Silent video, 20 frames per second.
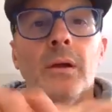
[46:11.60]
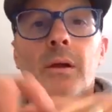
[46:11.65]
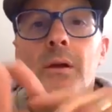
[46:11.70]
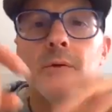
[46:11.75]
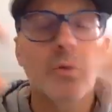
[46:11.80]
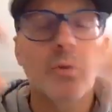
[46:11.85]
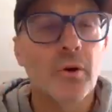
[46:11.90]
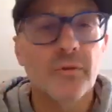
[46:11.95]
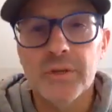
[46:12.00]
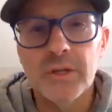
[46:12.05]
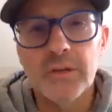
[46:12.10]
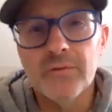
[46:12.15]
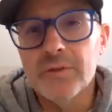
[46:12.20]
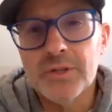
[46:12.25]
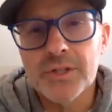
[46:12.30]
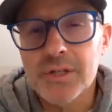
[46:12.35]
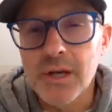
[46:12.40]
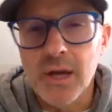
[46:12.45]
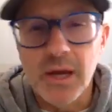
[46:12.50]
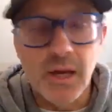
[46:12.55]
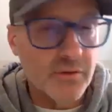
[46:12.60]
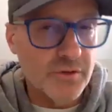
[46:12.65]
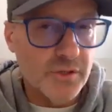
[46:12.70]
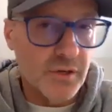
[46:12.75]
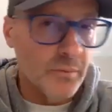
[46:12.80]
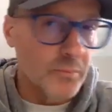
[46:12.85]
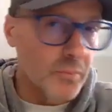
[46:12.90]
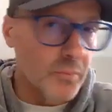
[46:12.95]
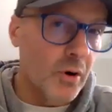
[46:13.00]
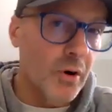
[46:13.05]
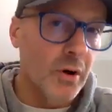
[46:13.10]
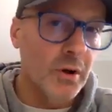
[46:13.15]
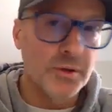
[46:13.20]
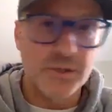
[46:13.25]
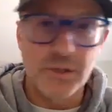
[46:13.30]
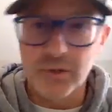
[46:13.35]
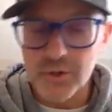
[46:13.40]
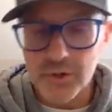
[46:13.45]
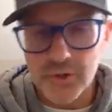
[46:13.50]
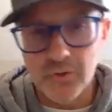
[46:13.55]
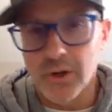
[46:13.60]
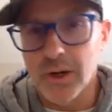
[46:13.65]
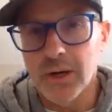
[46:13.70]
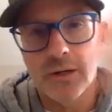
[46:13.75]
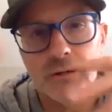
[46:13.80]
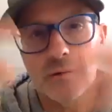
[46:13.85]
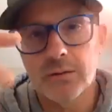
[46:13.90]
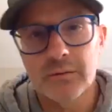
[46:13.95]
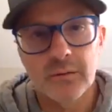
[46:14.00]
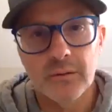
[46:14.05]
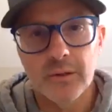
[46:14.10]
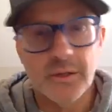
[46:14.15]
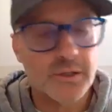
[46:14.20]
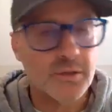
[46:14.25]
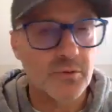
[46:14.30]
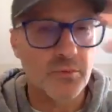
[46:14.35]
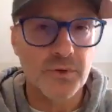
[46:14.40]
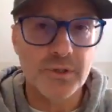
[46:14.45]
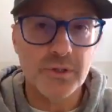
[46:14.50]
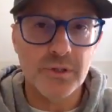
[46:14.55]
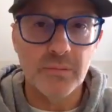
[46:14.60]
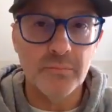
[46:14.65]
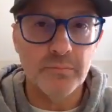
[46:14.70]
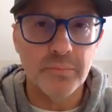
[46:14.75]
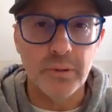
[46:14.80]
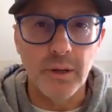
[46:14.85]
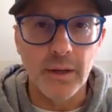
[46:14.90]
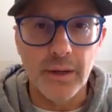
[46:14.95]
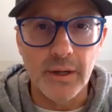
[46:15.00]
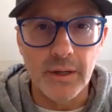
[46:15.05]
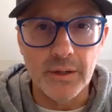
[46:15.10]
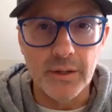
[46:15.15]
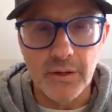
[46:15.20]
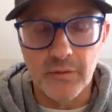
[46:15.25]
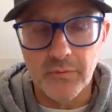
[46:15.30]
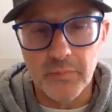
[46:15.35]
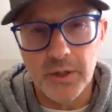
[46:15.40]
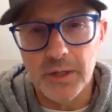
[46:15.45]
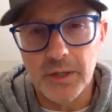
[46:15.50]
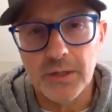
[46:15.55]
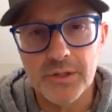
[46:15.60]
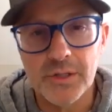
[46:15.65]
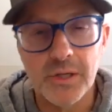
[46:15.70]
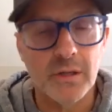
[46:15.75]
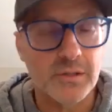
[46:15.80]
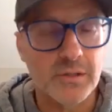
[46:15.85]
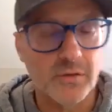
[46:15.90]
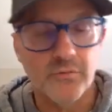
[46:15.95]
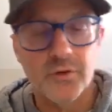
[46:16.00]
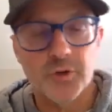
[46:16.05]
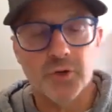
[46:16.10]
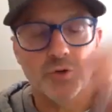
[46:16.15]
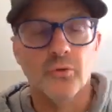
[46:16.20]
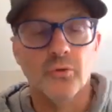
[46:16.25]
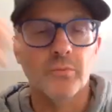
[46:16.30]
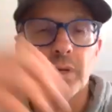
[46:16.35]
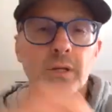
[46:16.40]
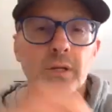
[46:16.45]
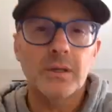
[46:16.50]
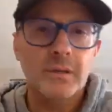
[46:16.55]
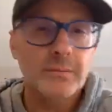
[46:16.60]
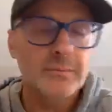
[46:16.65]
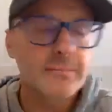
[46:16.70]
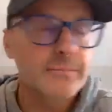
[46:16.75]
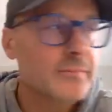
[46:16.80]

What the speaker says: You don't have to even say, is it a ball? Is it a strike? Unless it was in play, everybody can see it's a visual medium.